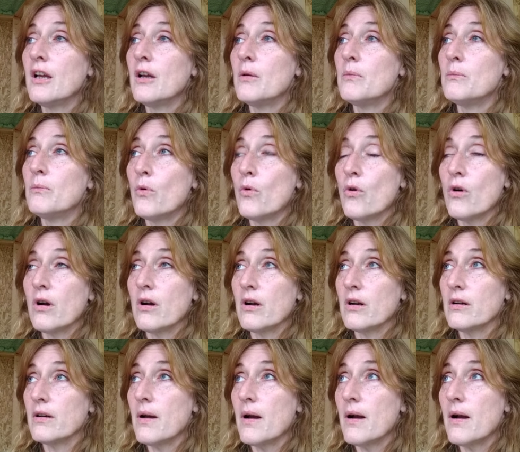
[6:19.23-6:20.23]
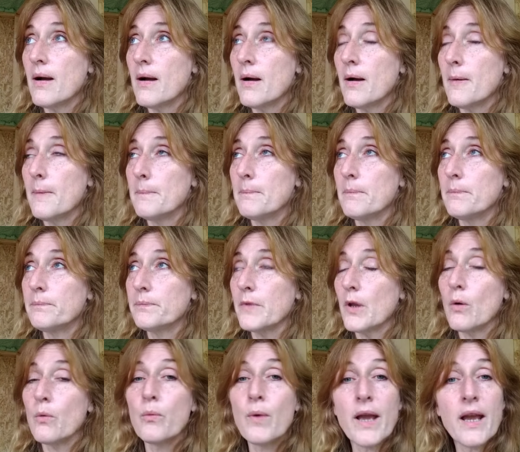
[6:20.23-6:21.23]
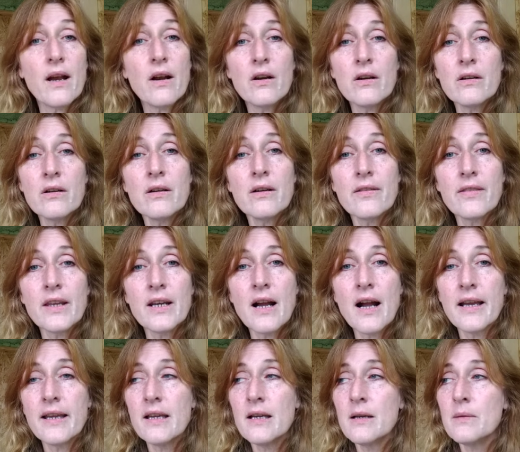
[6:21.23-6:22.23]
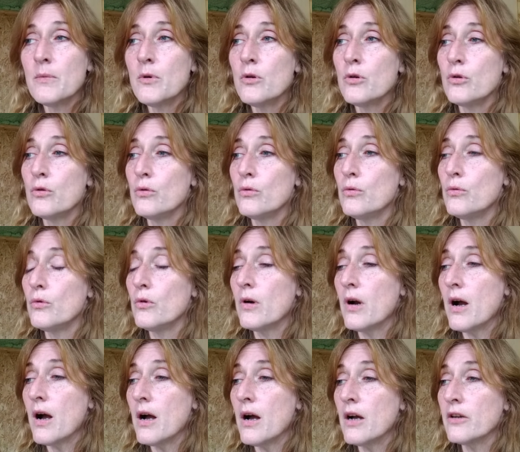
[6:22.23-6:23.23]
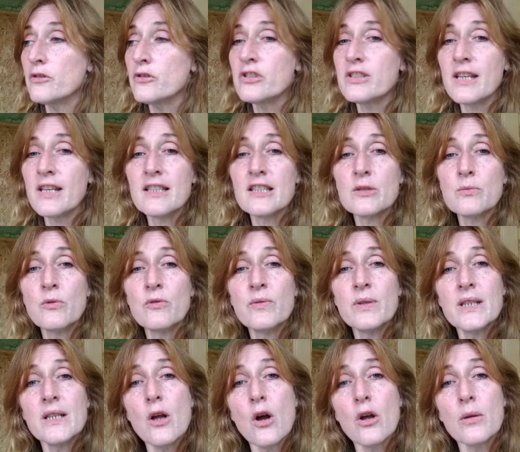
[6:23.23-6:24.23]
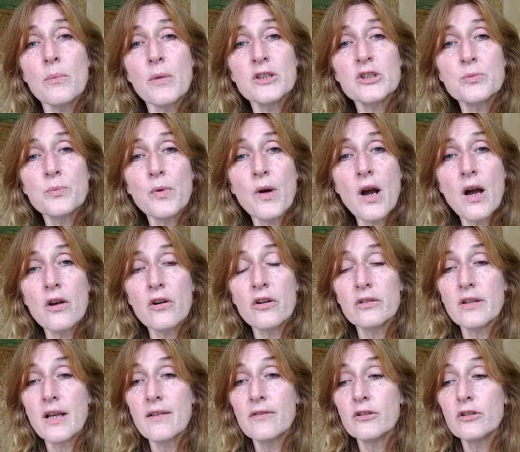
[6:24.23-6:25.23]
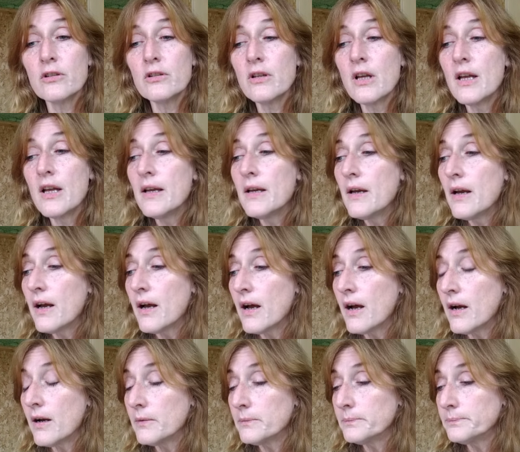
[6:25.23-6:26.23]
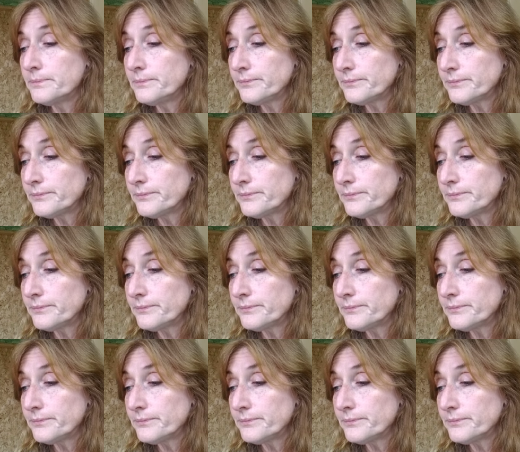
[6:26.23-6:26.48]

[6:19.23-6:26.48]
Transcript: more aware than I am, who understand this movement on a much broader level. Um,